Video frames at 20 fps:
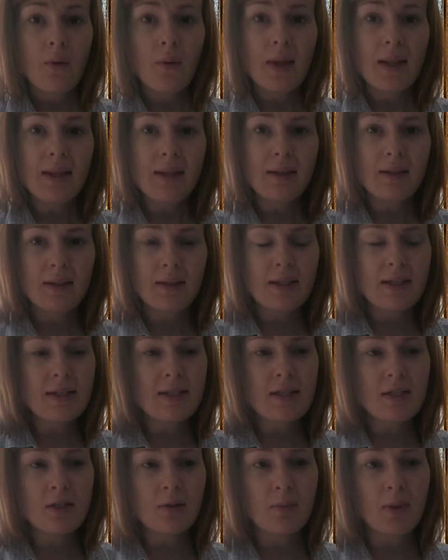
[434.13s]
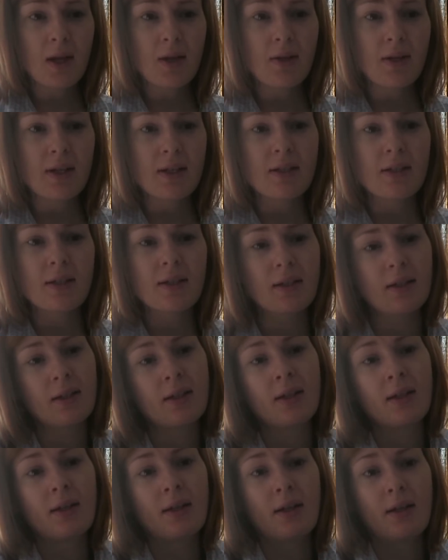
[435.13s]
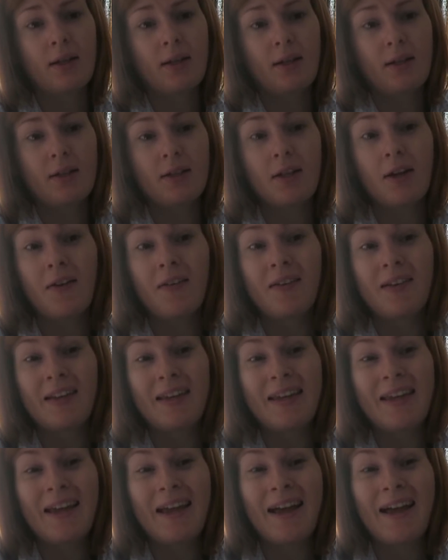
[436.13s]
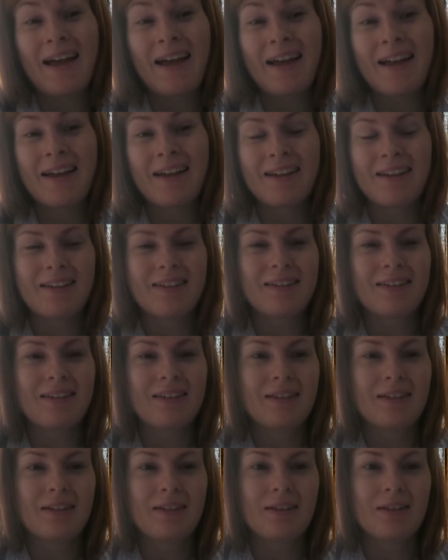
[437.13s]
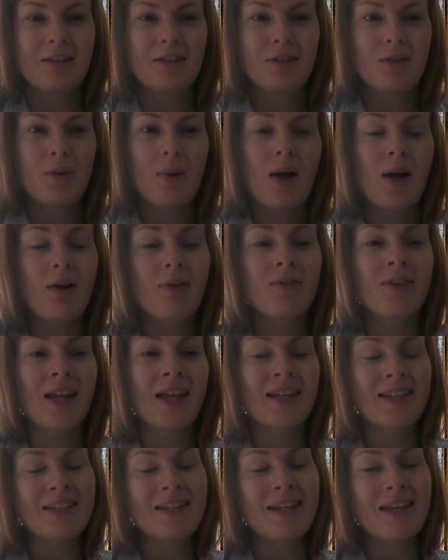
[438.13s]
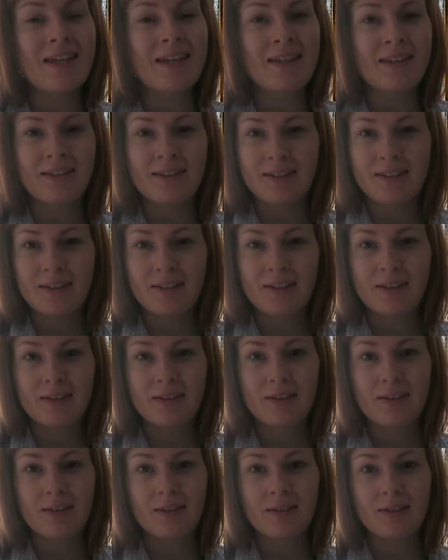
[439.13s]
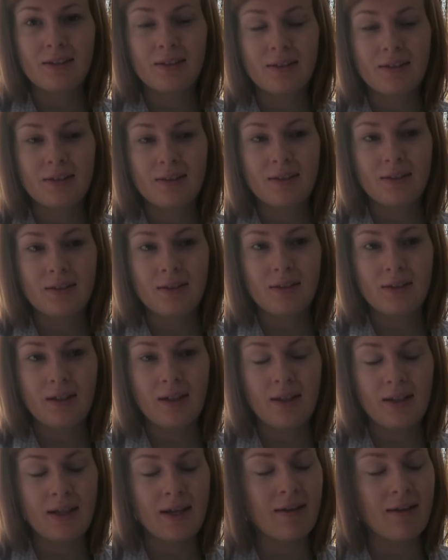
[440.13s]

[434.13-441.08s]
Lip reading: Well, at least it's uploaded. It's currently 12:19 in the